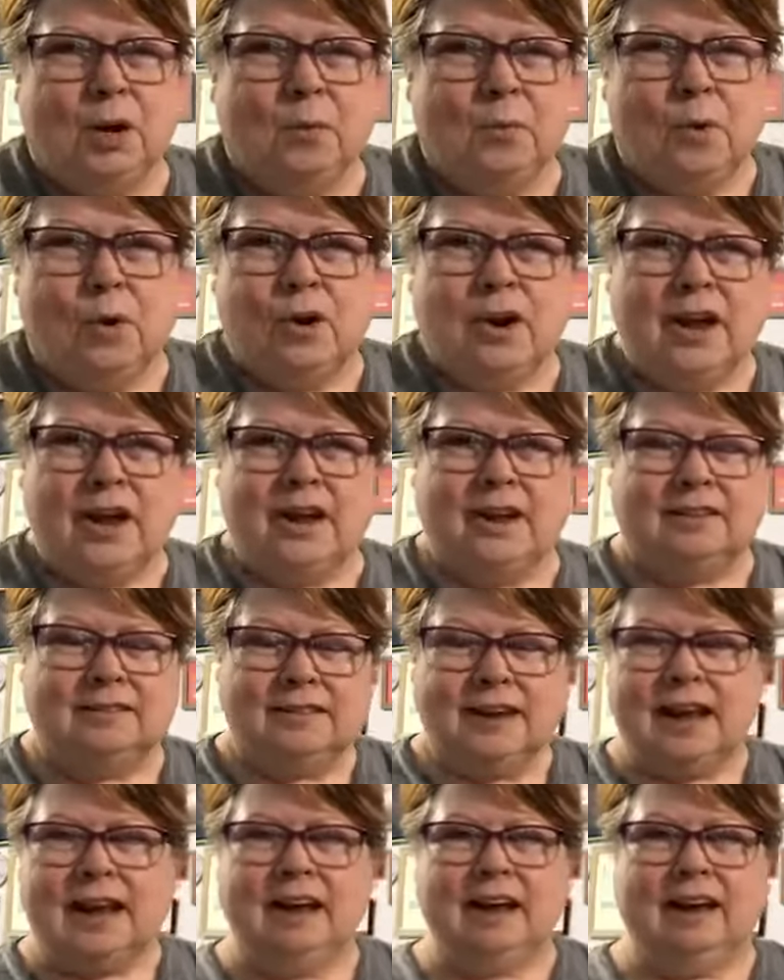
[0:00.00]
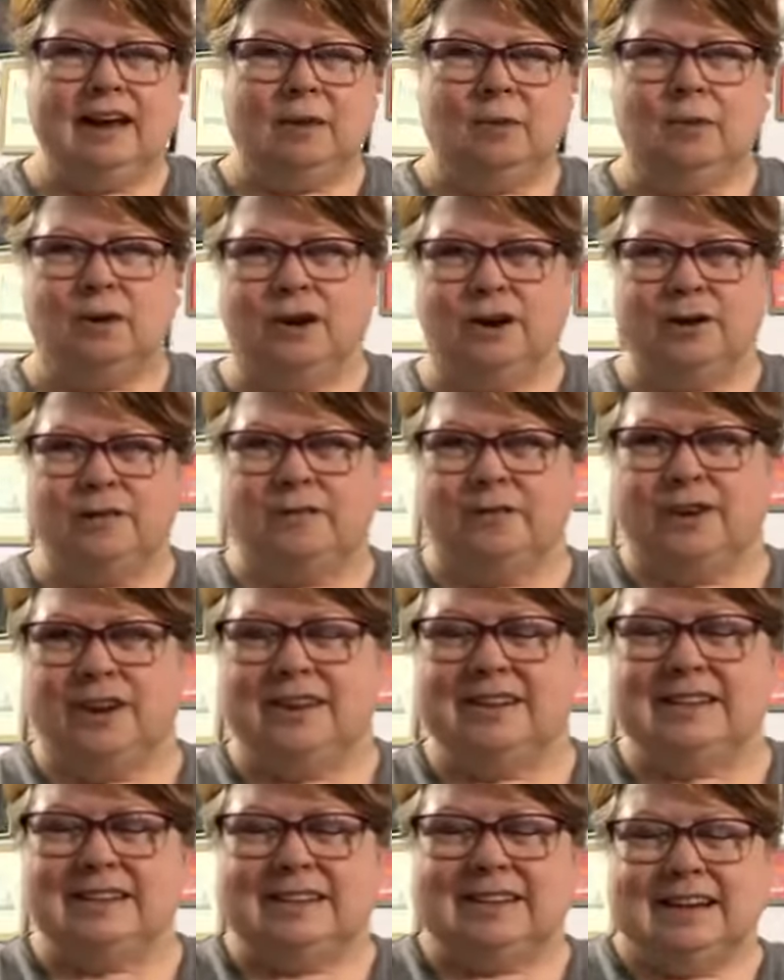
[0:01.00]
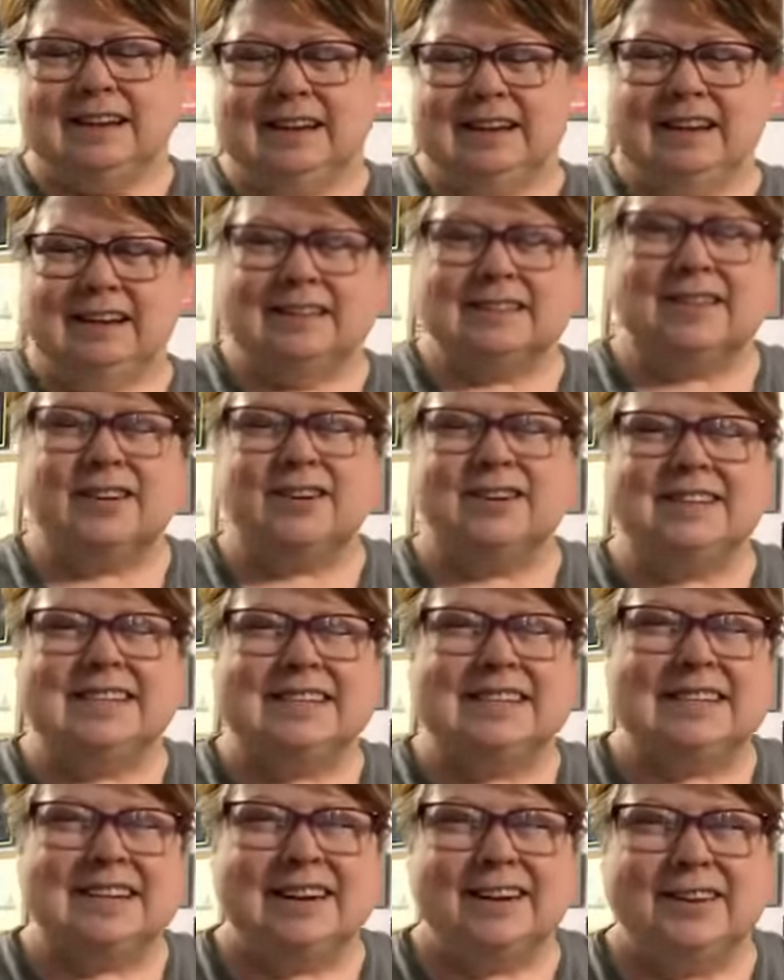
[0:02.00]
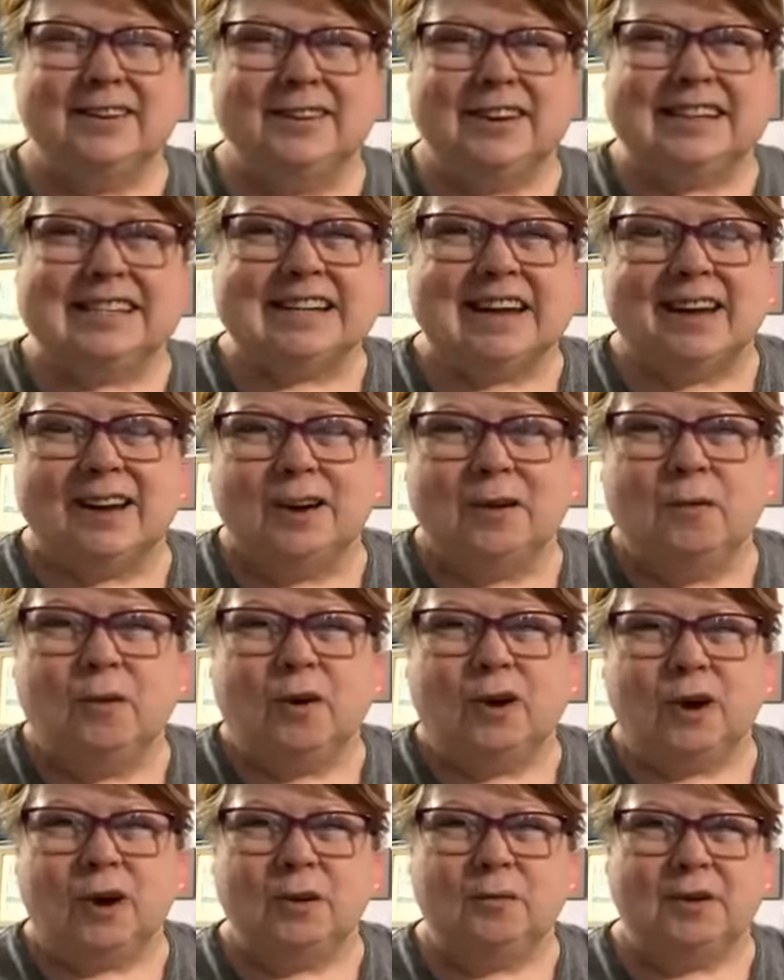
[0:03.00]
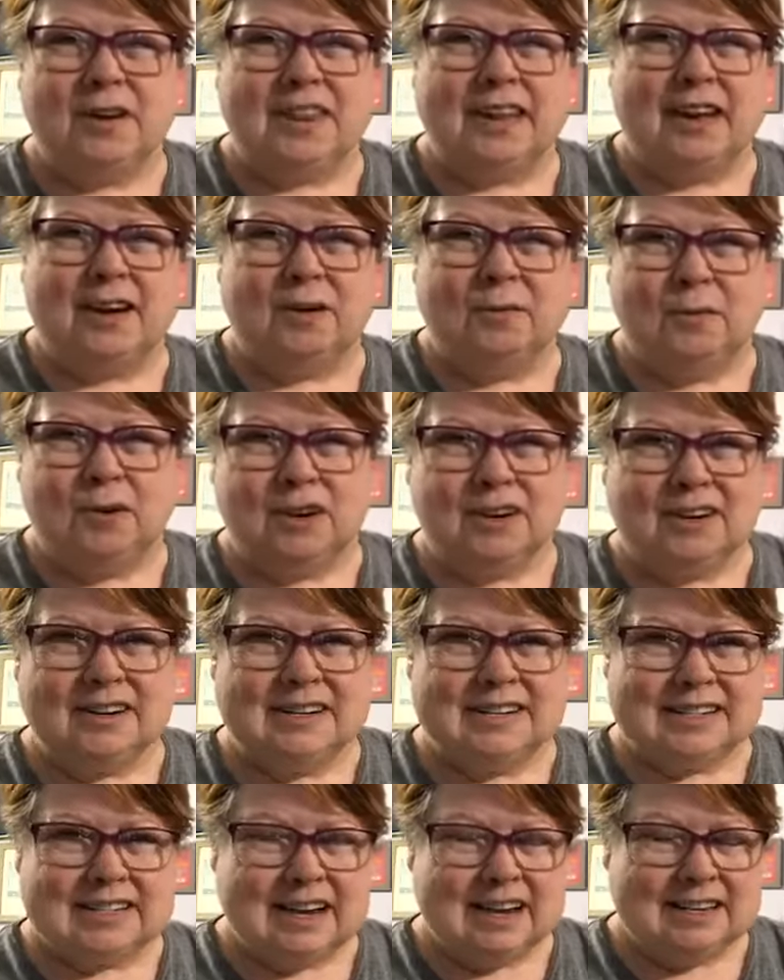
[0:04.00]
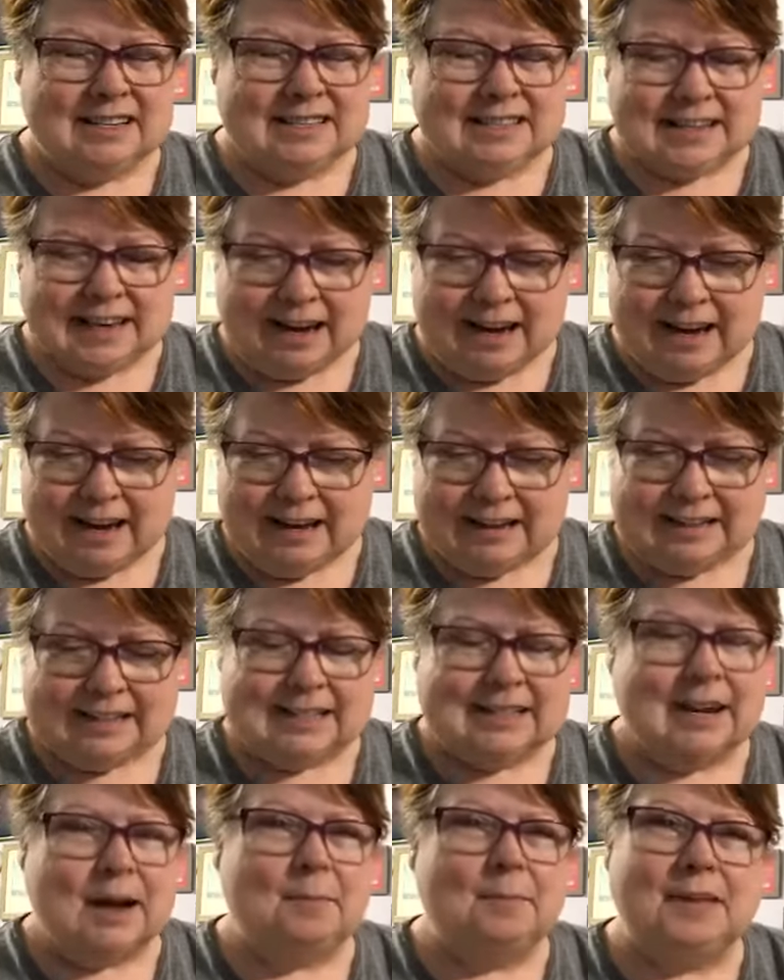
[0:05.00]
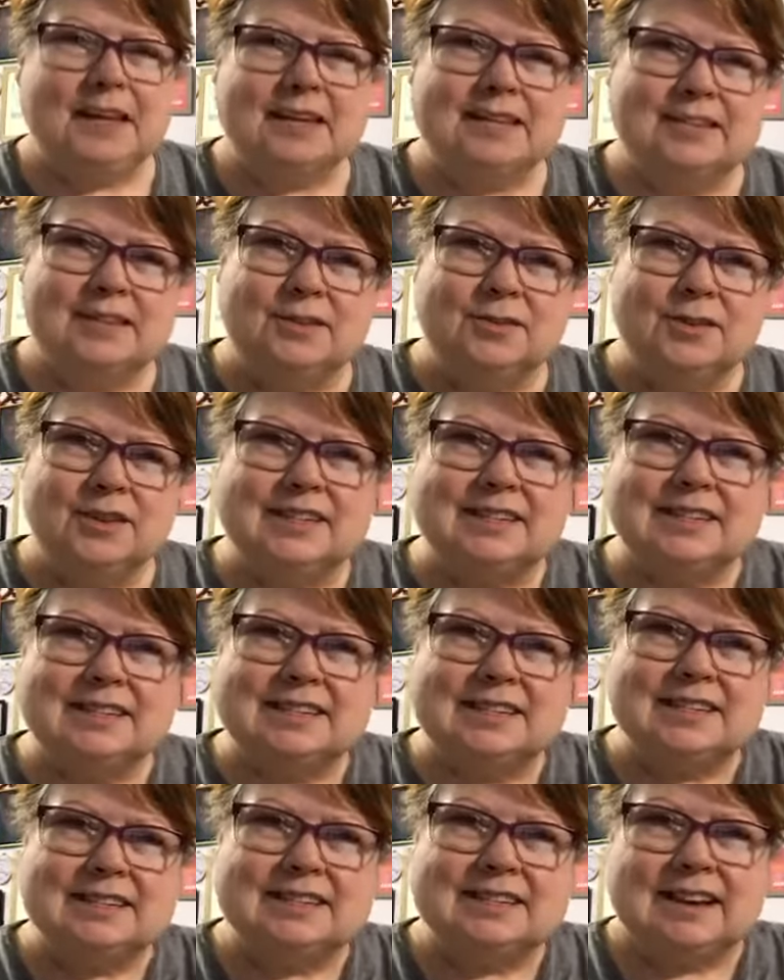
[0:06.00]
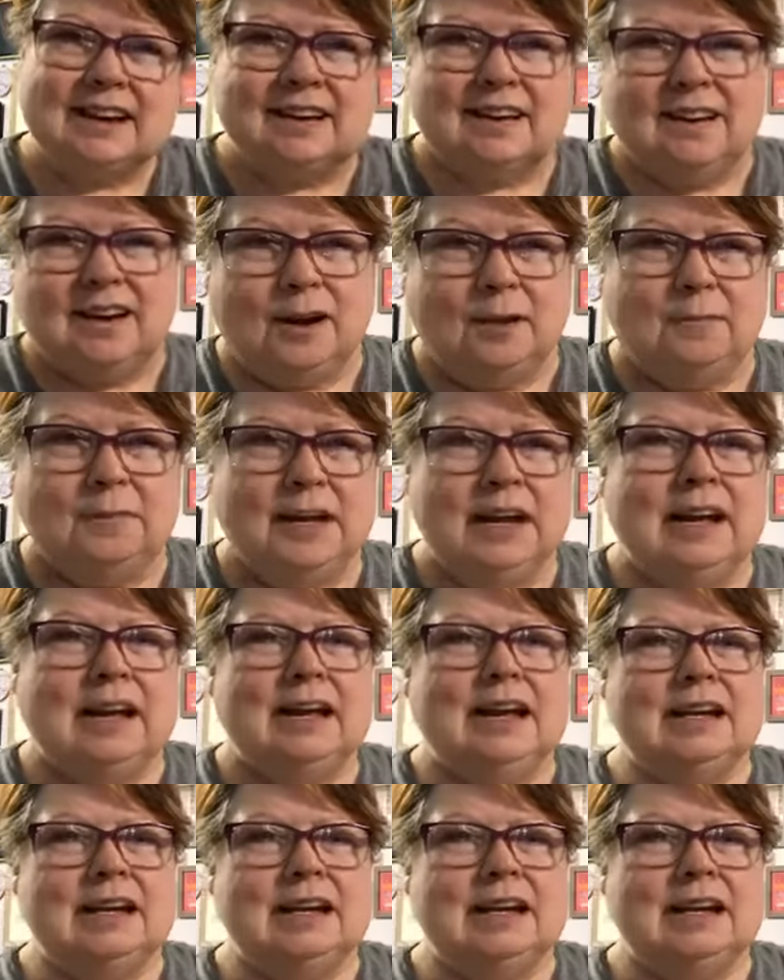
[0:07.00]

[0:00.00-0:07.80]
Good morning. How are you, friends? It's good to see you. It's Anna Walker with Anna Walker Designs and StabThingsIntoExistence.com.